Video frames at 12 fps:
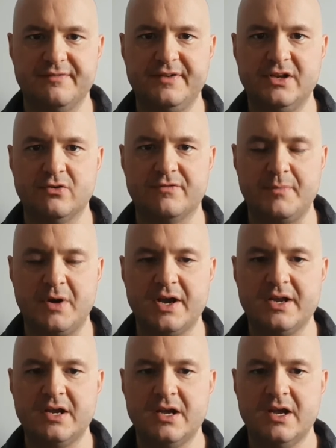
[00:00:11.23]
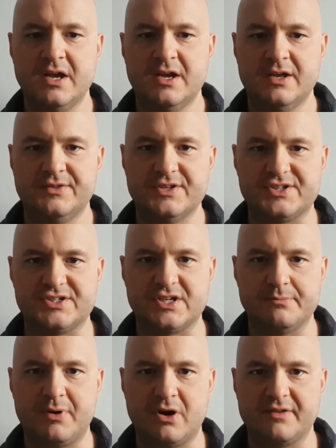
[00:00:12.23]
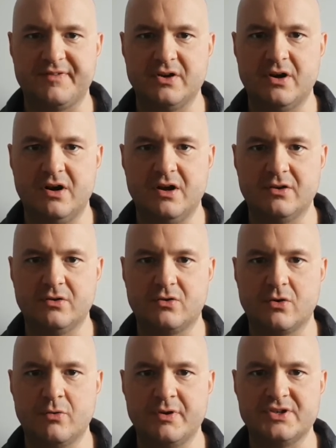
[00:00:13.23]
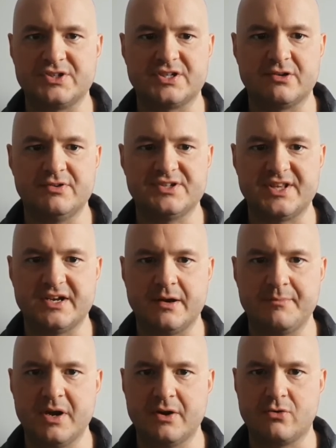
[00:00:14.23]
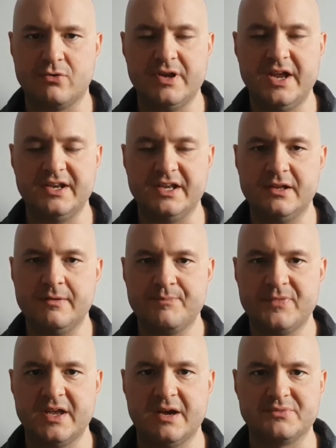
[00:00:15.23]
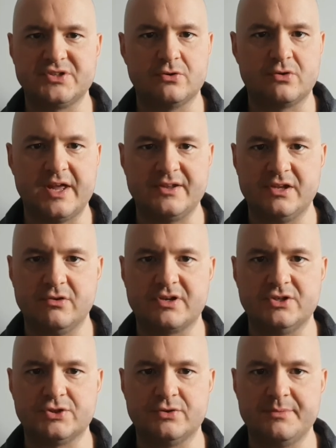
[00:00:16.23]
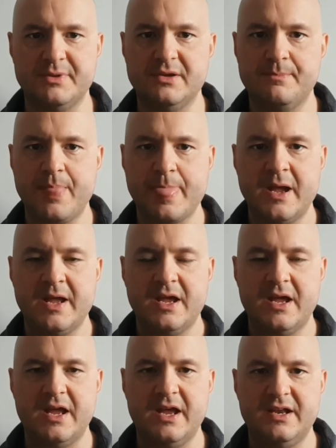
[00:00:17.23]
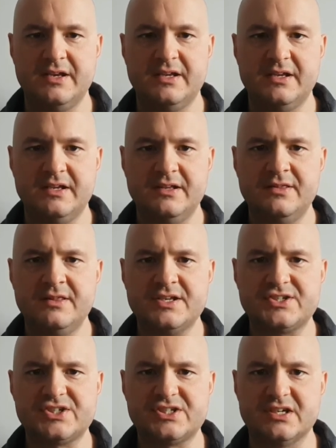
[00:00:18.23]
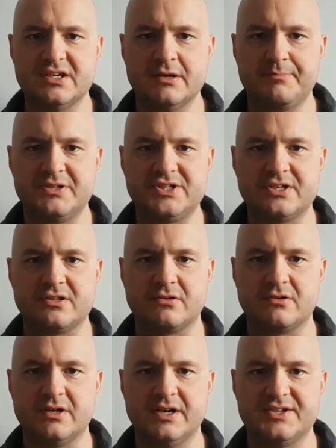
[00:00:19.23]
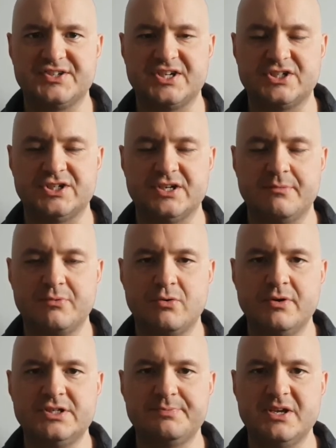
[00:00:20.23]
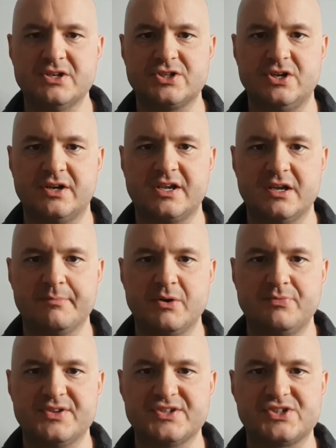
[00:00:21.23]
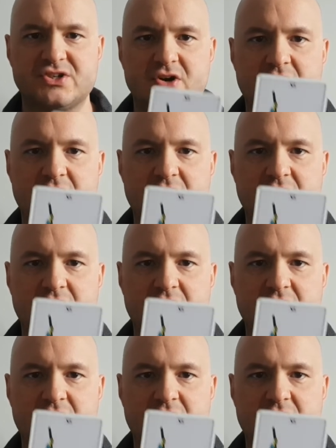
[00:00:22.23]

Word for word: uh, video of mine. This is a part of an ongoing series that I'm uh, creating. I'm so glad you could join me. And uh, in this uh, particular session I'm going to be talking about this